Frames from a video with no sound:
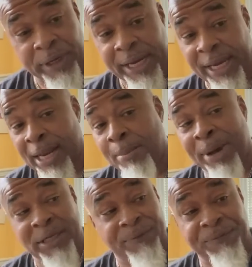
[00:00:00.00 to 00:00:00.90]
the hell I'm
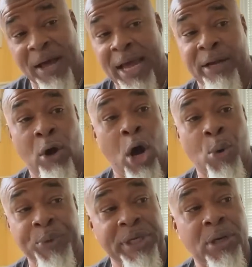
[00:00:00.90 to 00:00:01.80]
about to find all
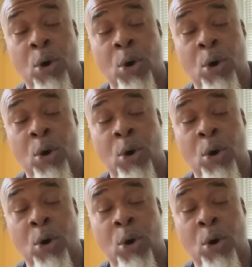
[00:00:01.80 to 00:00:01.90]
week